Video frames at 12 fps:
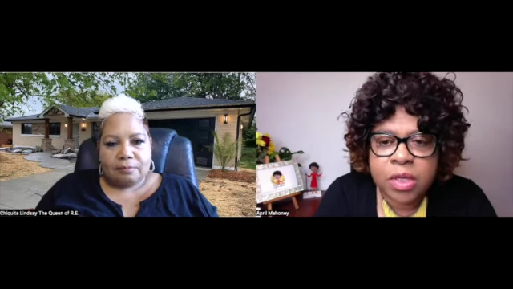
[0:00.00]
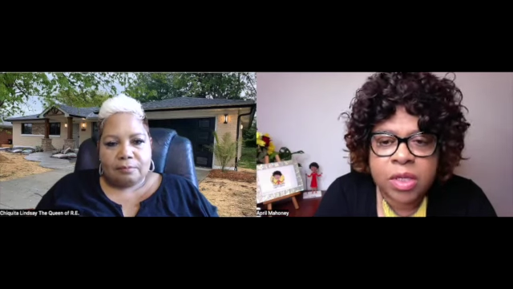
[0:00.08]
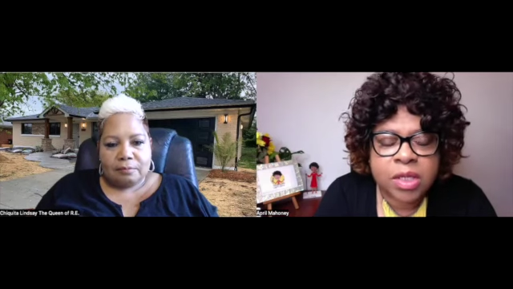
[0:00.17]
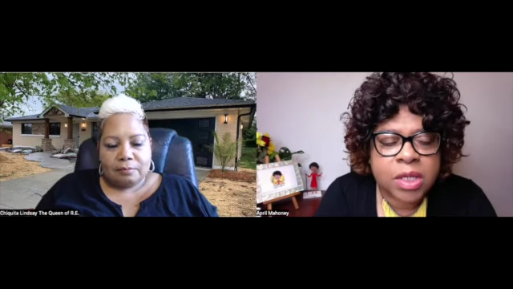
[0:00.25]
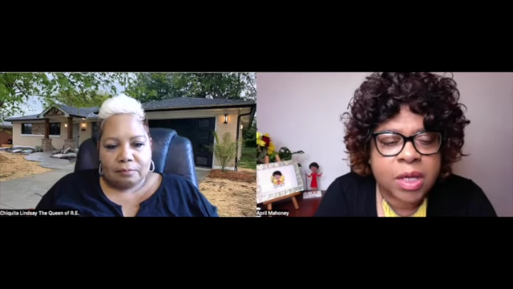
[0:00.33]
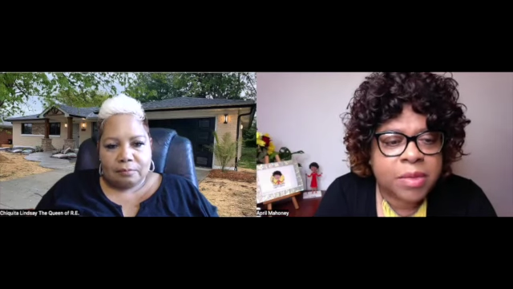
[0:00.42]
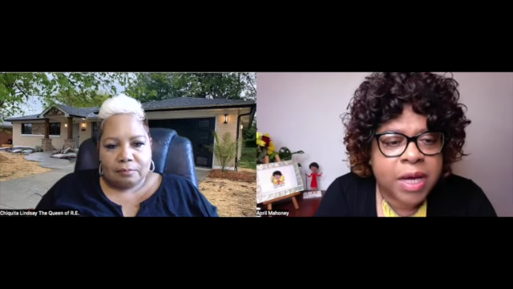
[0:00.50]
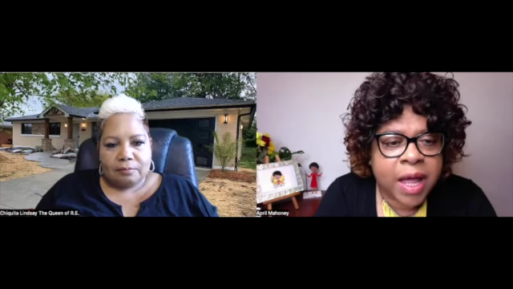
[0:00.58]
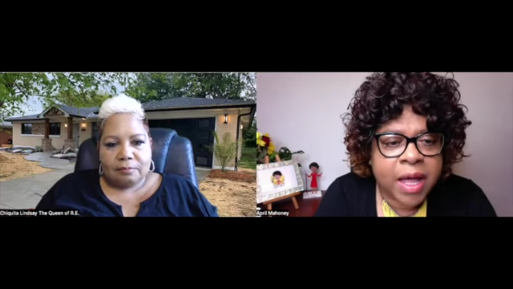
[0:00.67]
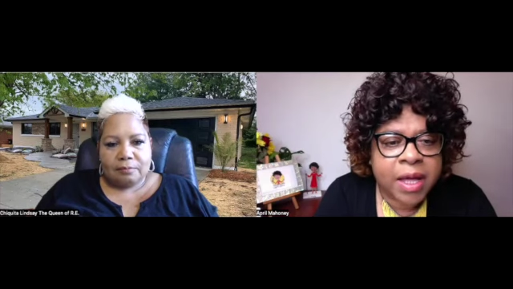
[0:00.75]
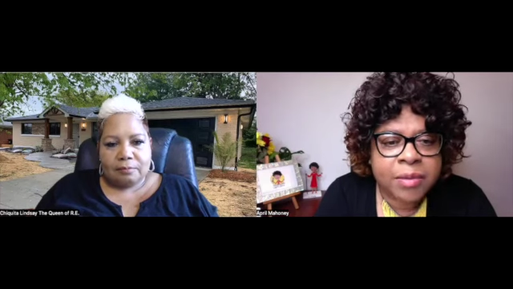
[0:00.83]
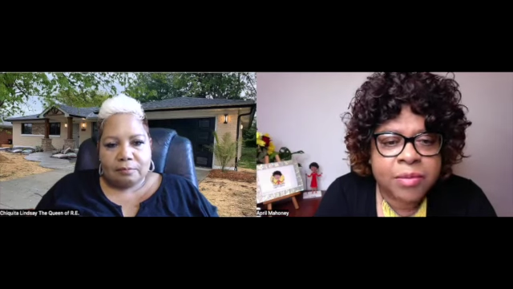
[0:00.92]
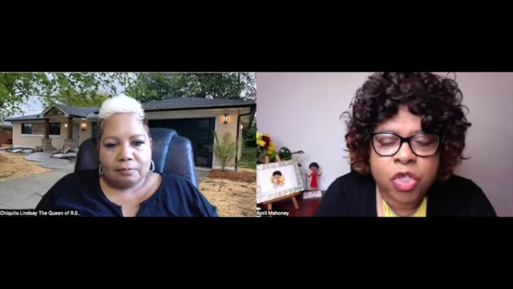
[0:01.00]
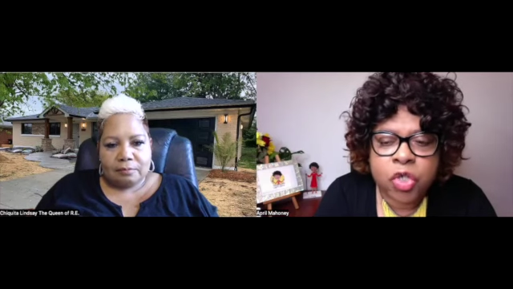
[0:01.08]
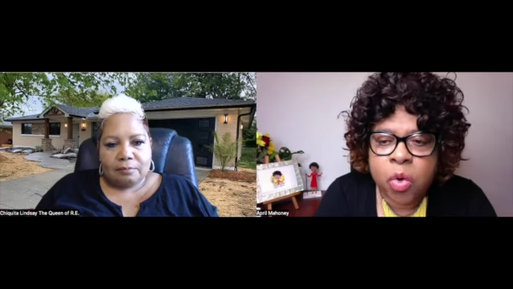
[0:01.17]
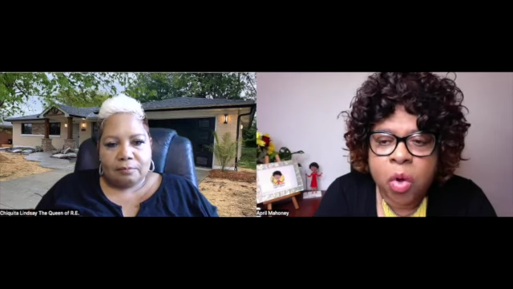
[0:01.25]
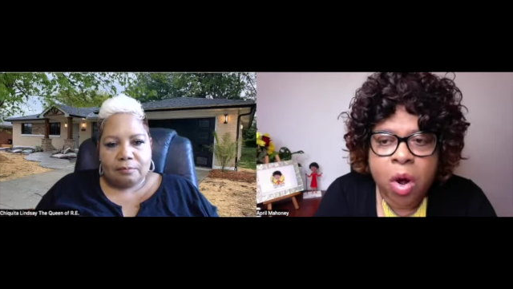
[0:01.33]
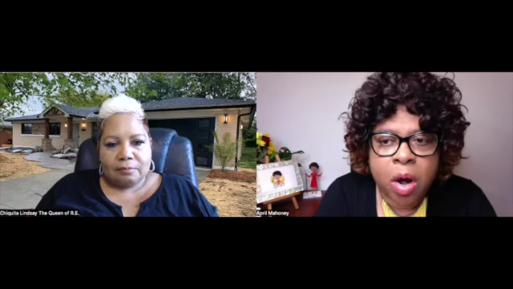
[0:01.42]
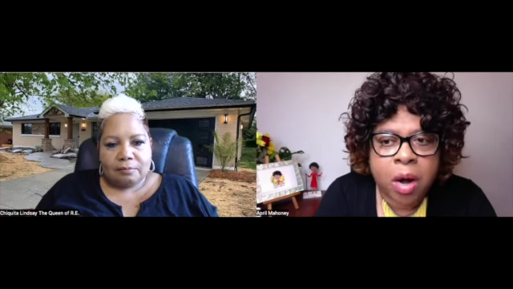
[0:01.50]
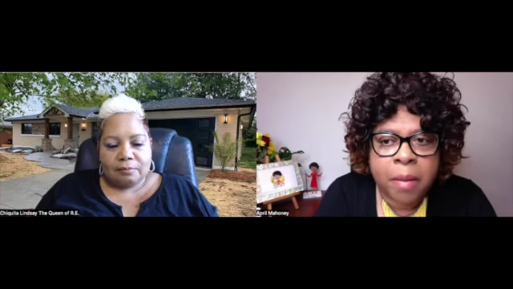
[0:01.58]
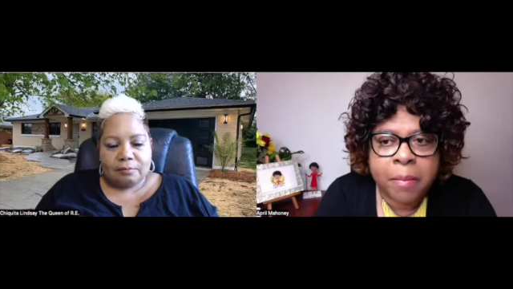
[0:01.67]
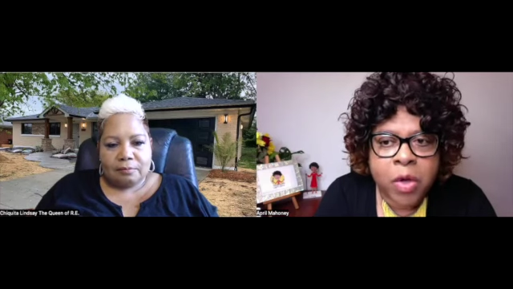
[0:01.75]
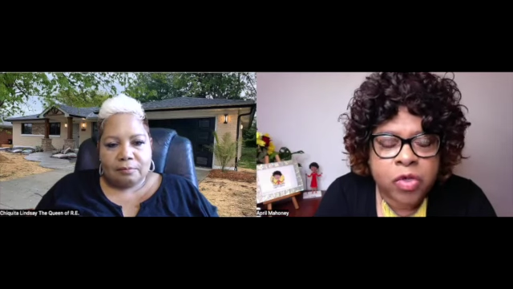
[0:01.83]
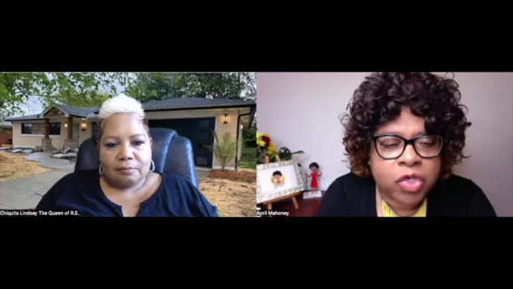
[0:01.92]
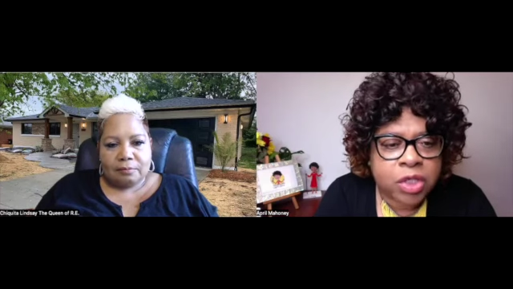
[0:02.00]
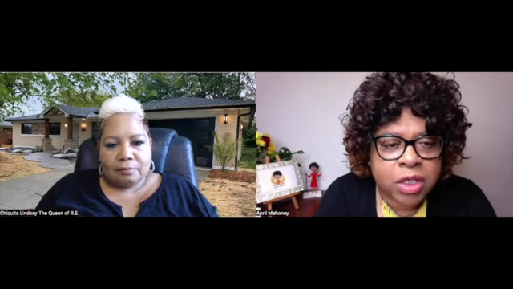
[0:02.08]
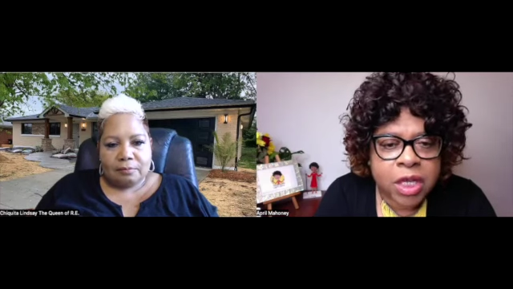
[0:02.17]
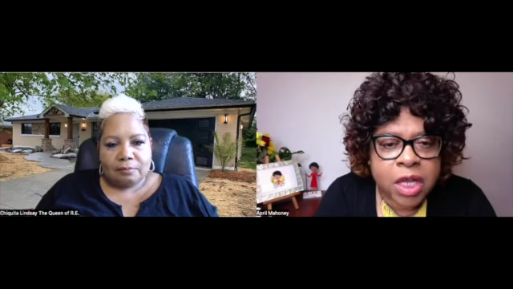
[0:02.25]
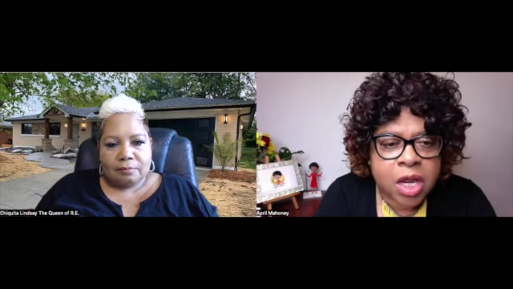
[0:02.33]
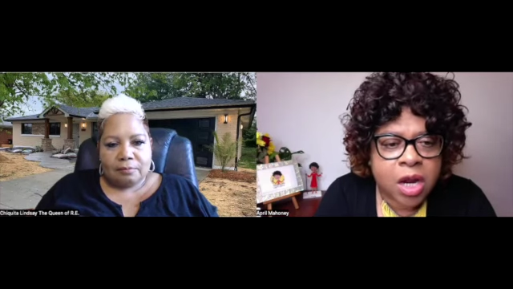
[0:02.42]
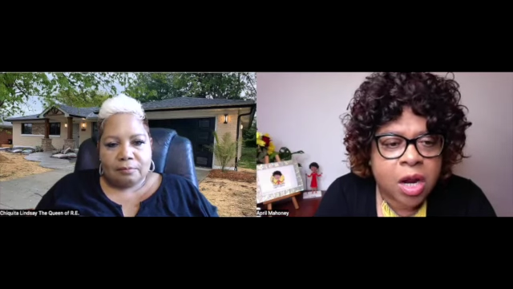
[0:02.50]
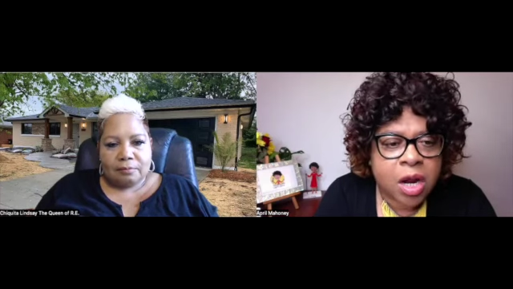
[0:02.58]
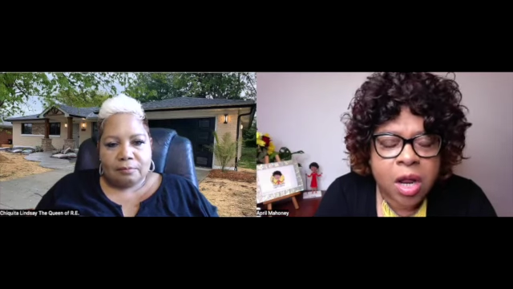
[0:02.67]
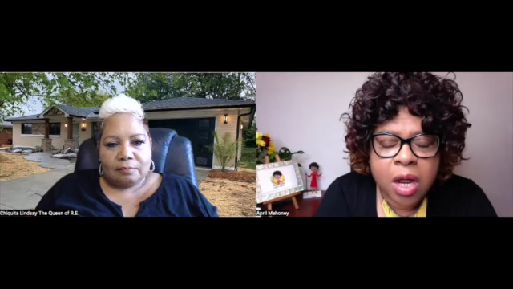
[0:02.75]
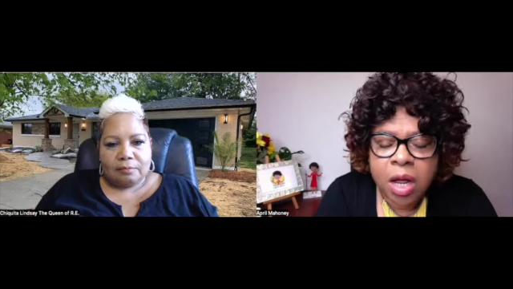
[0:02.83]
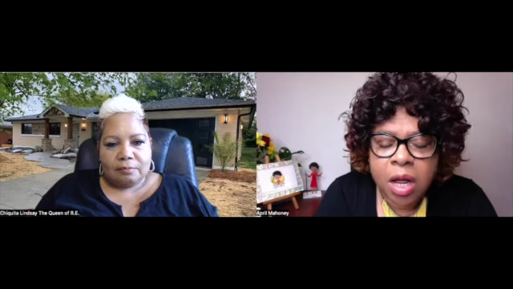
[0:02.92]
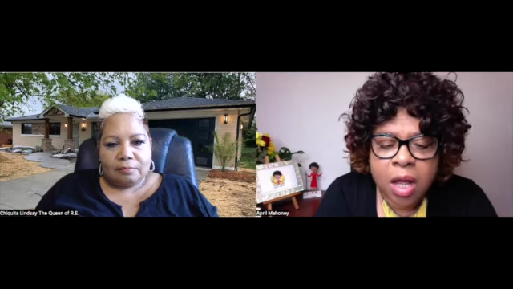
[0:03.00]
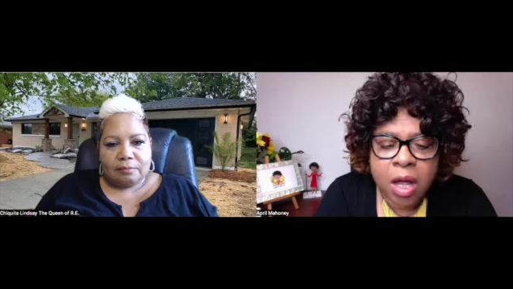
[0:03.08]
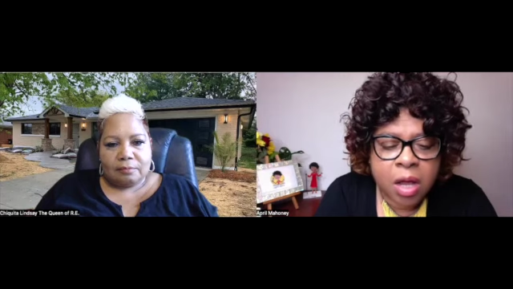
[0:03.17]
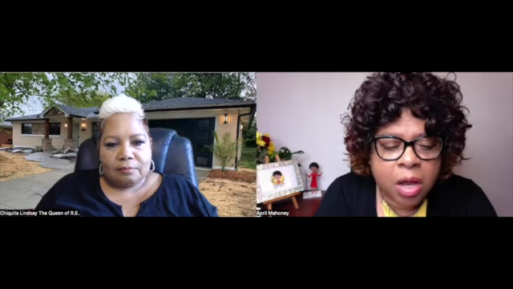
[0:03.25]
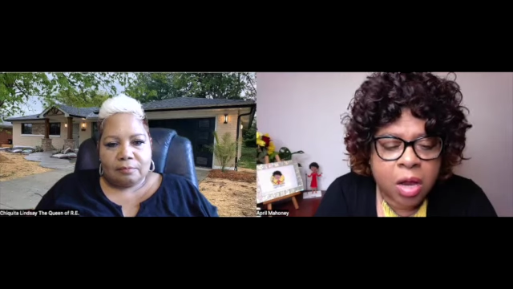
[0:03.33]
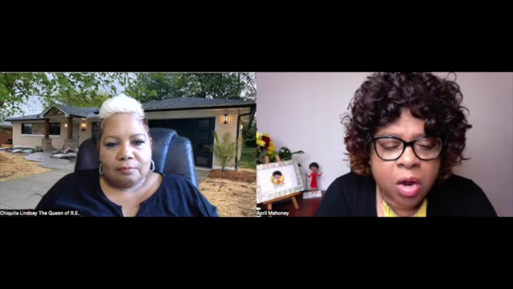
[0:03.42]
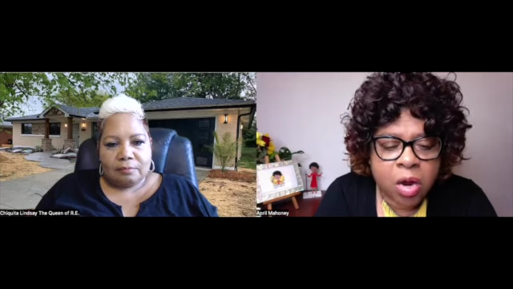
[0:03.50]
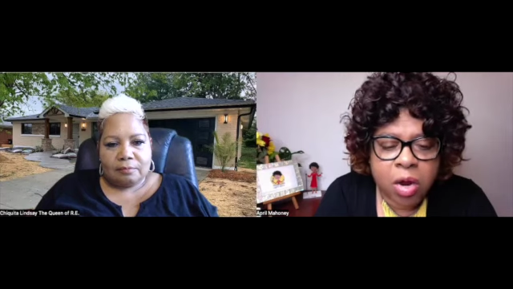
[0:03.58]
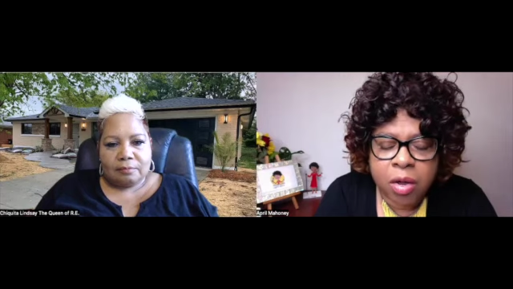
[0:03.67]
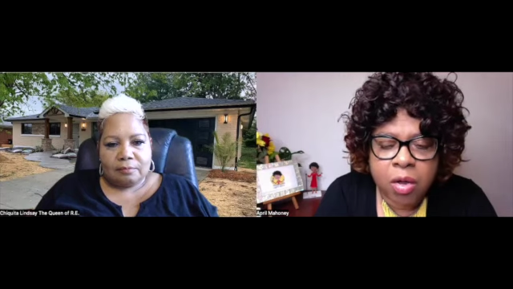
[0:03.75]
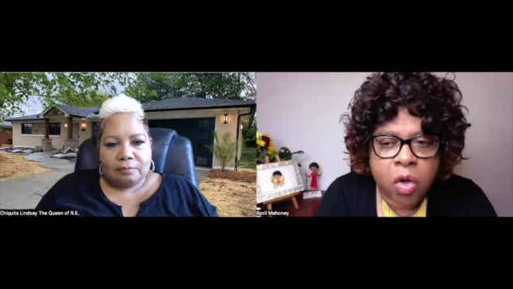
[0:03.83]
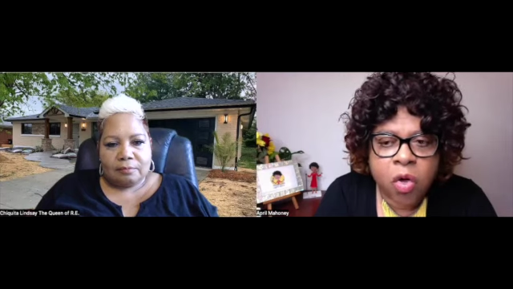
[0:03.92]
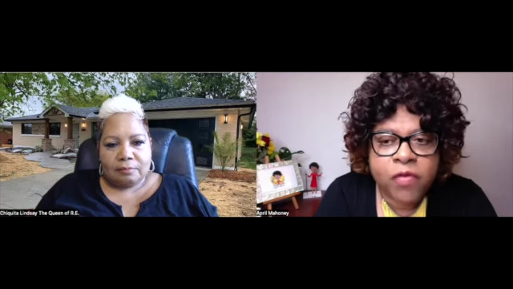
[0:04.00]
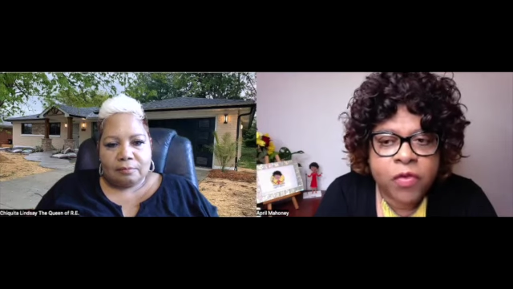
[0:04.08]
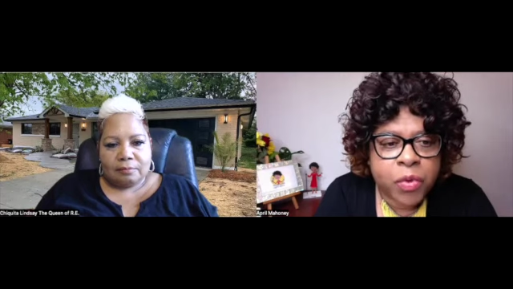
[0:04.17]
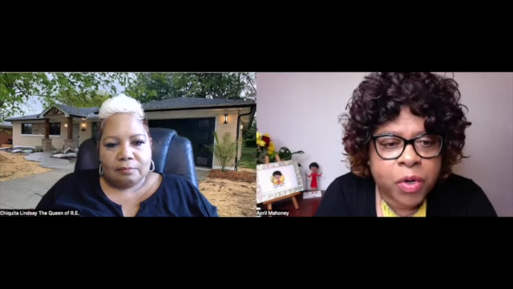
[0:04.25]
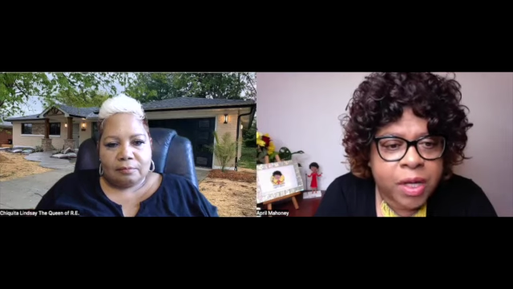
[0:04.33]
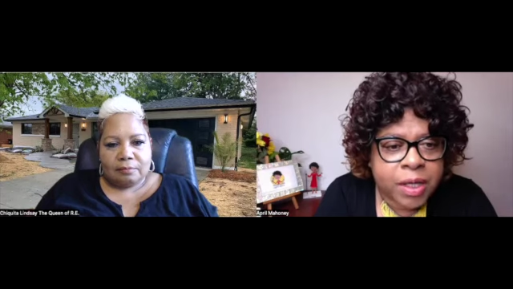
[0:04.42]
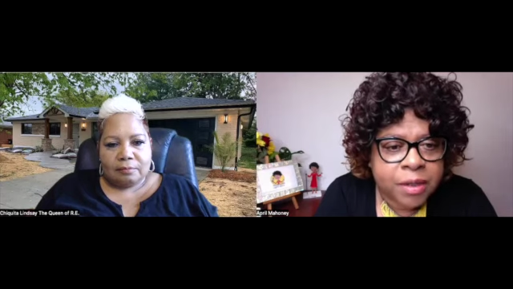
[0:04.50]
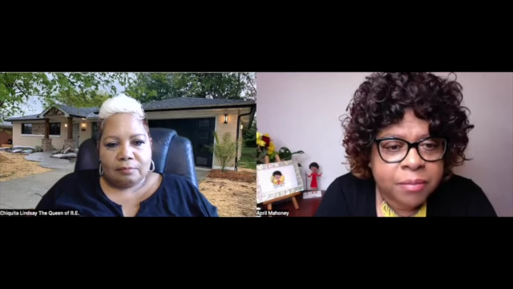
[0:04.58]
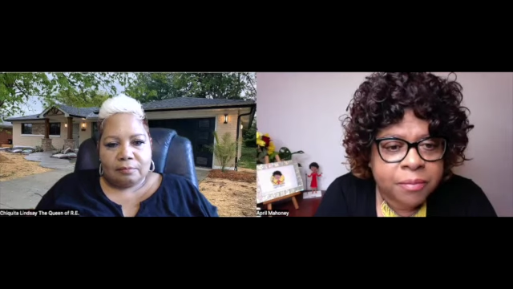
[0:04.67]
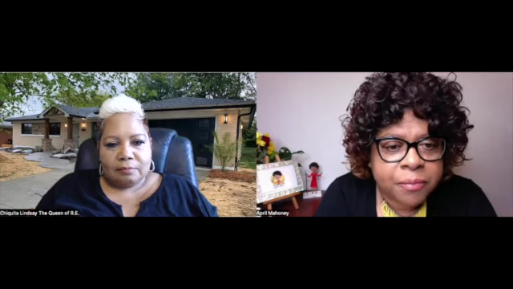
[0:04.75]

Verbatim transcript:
Speaker 1: Sometimes you are emotionally uh, overrun.